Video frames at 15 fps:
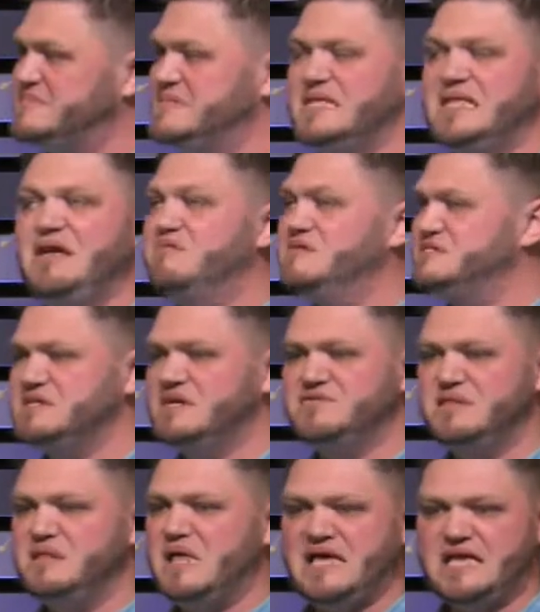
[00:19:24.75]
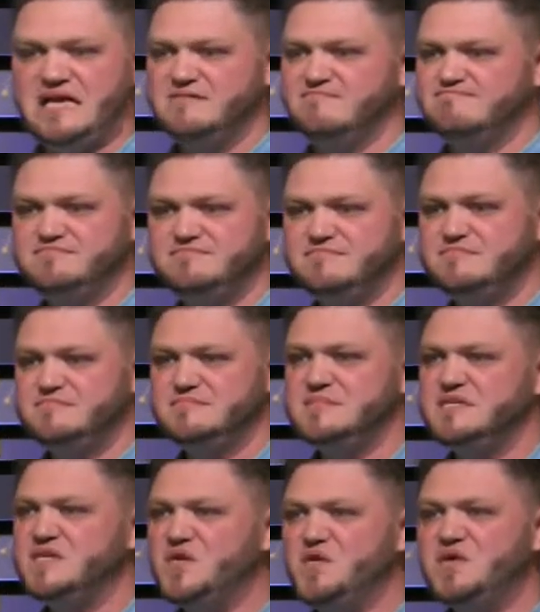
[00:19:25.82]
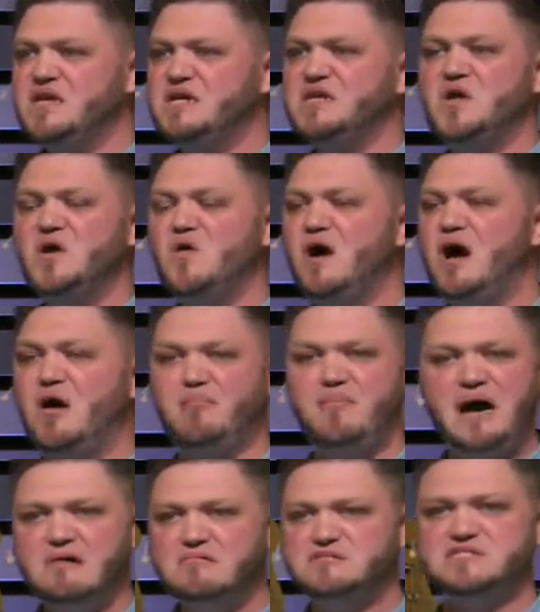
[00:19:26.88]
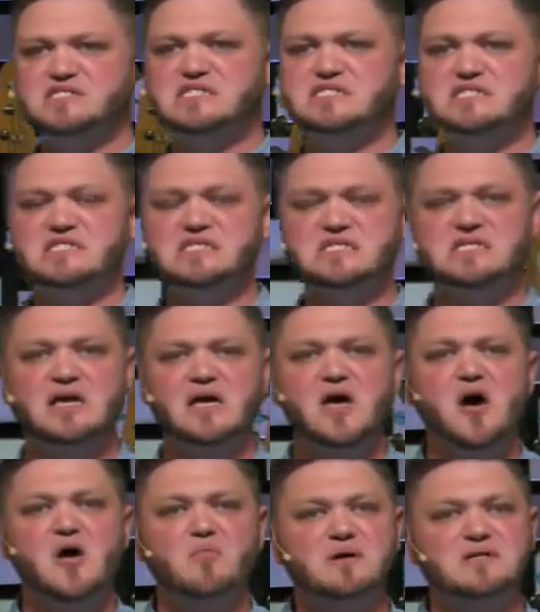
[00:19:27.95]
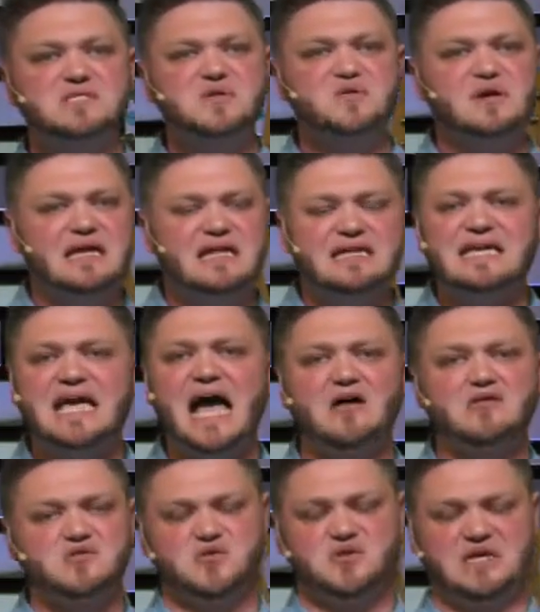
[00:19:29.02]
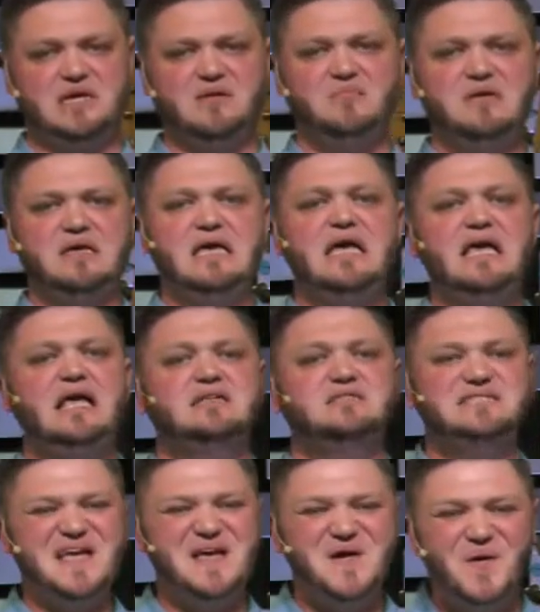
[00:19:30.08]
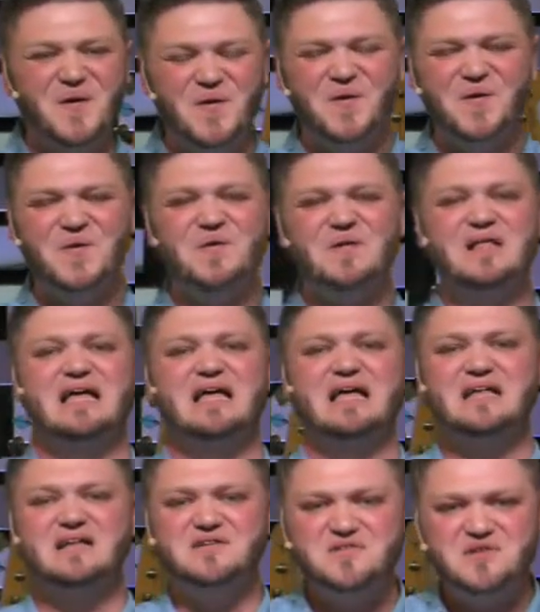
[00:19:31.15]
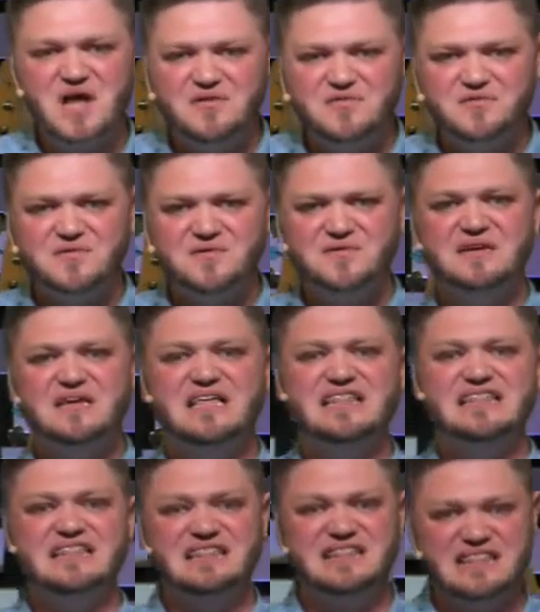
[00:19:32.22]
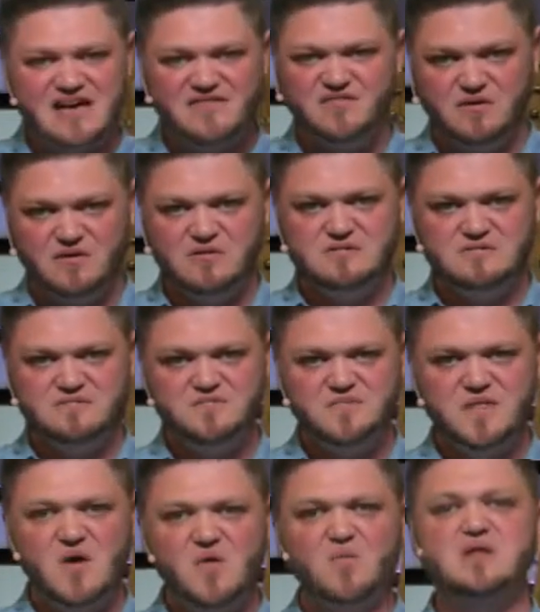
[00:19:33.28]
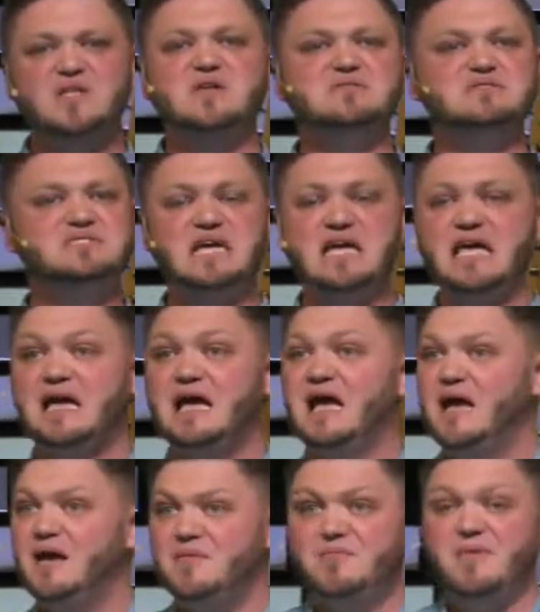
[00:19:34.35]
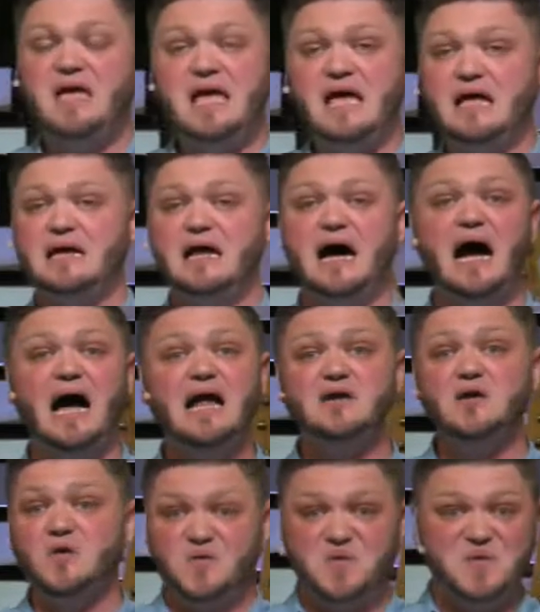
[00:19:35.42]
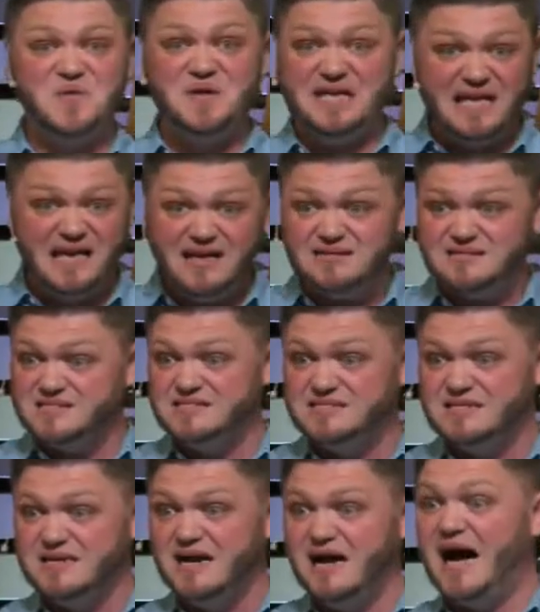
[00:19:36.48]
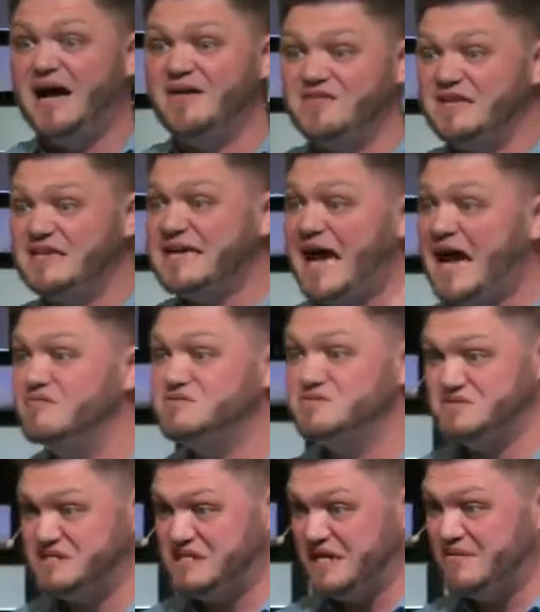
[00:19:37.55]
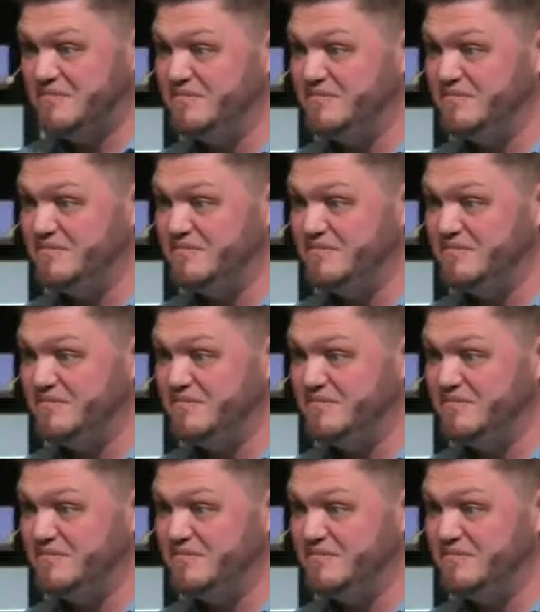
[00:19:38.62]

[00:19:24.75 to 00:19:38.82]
there is nothing like it. You can know about Jesus, but to encounter him is a whole nother level. When you say, Man, I know who he is. I've encountered him.